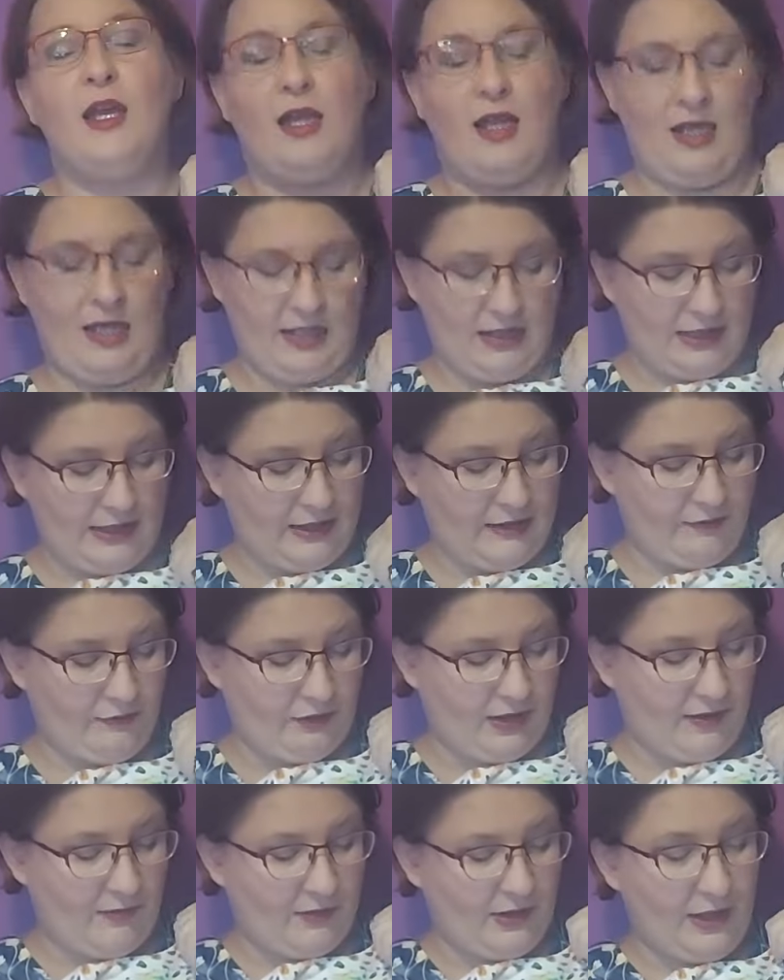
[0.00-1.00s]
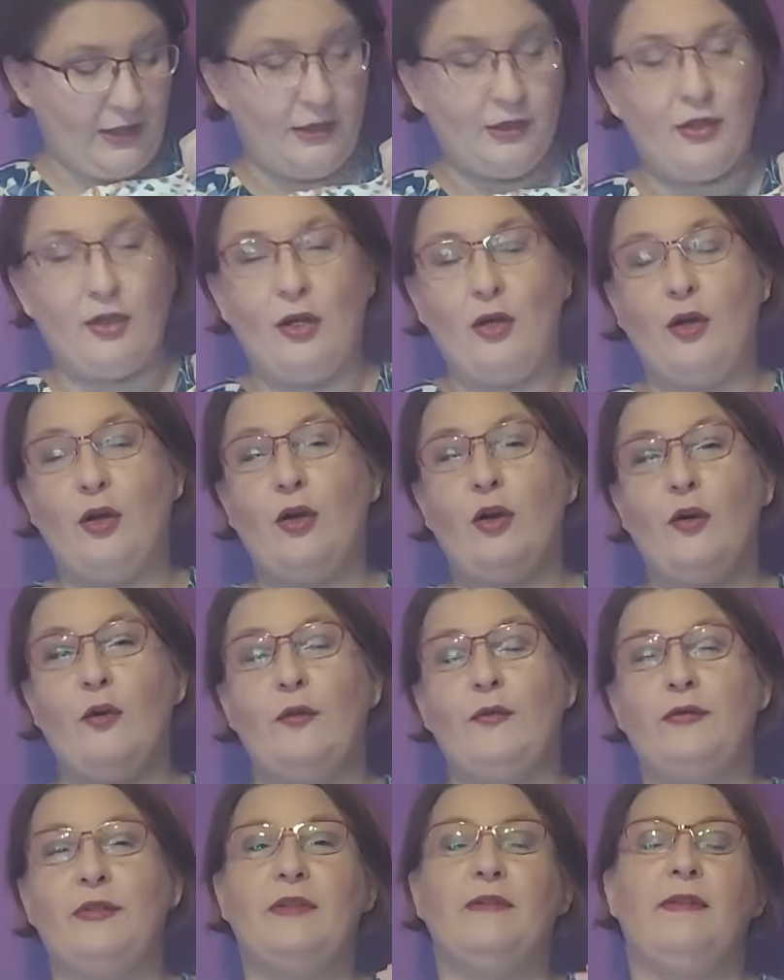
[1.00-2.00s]
It's a remnant
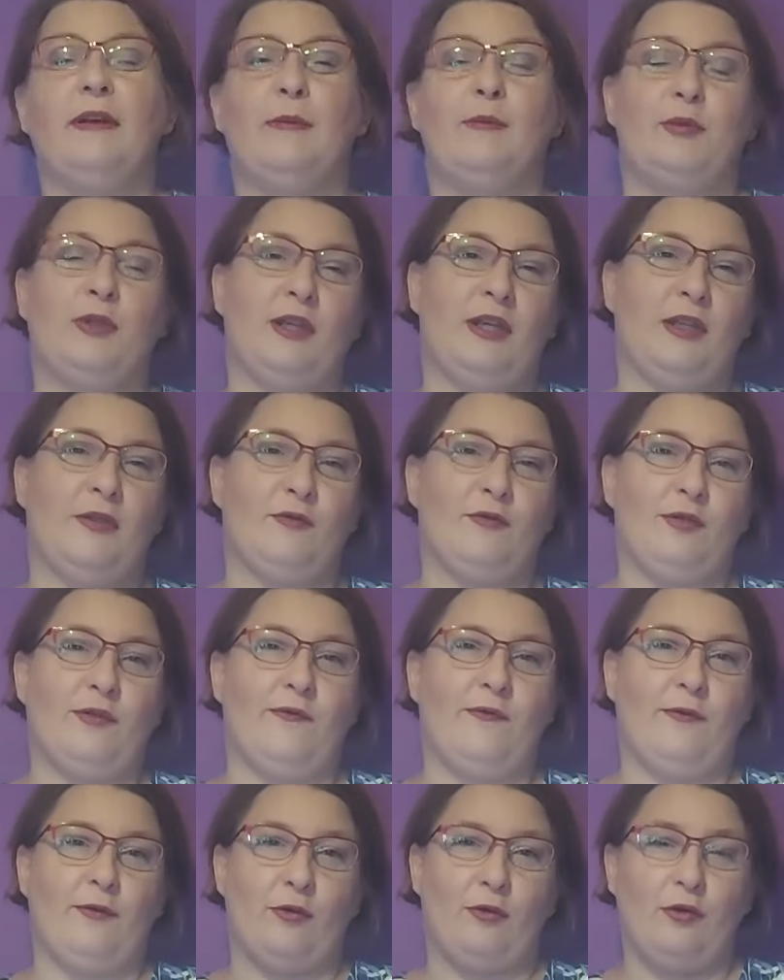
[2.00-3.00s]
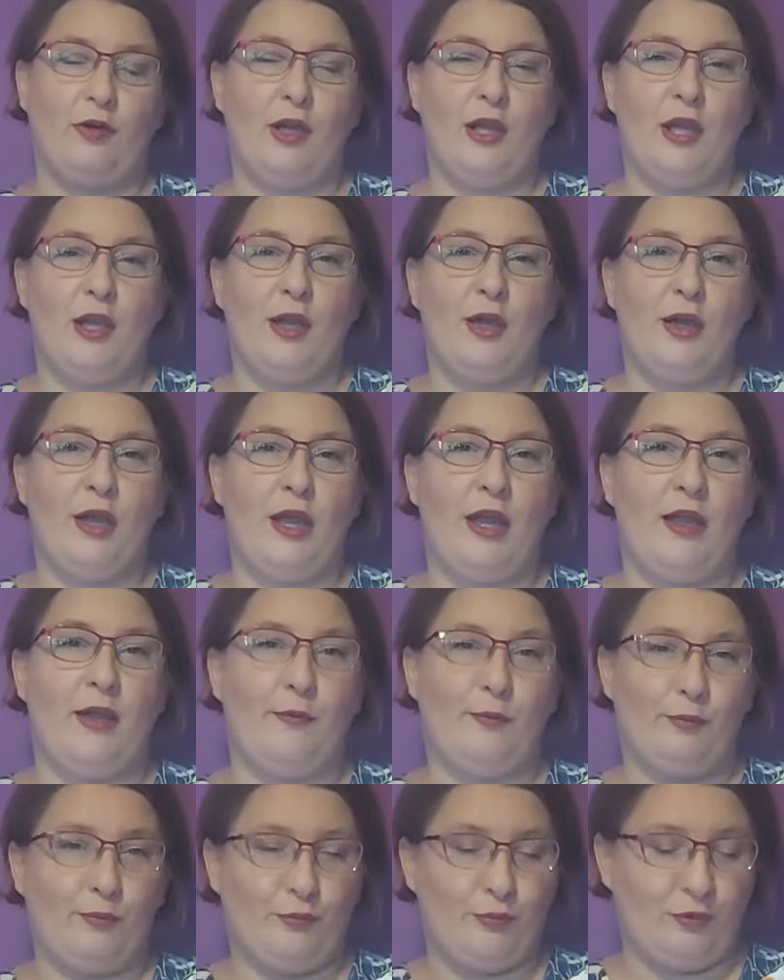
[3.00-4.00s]
of the fabric I use for
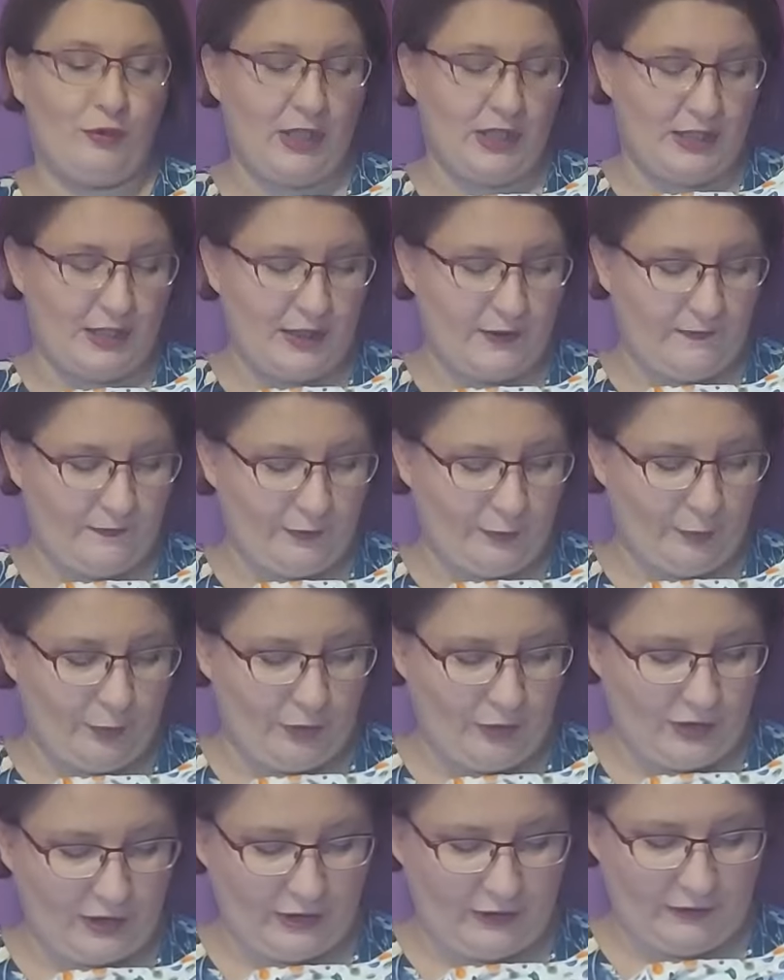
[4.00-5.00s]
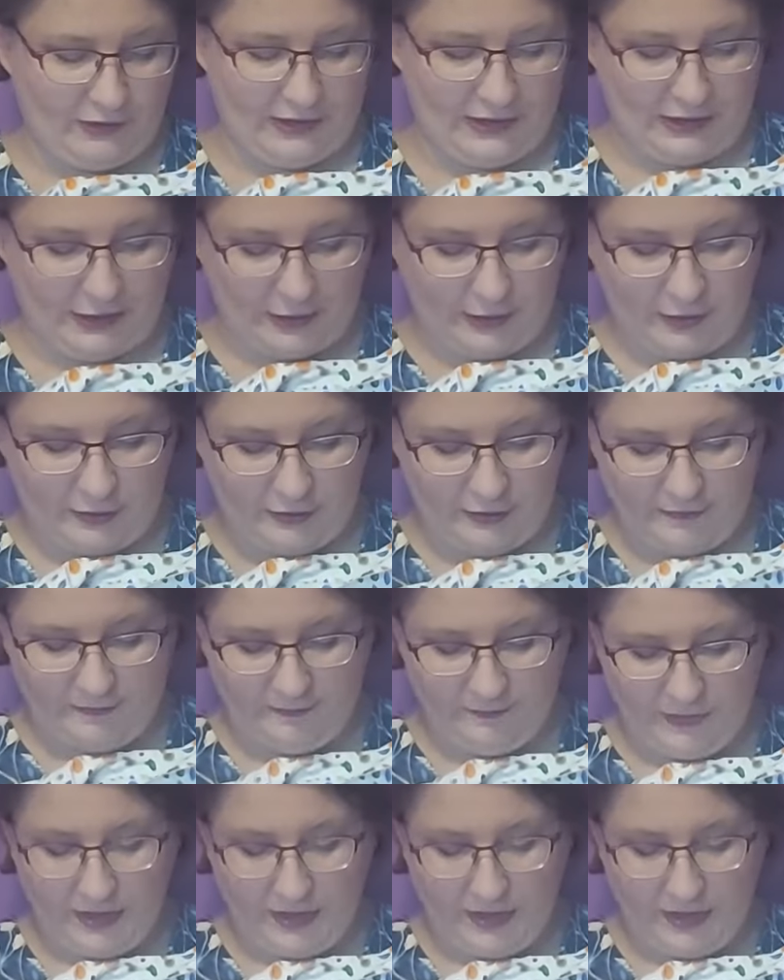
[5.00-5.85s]
dresses for Project Dress a Girl.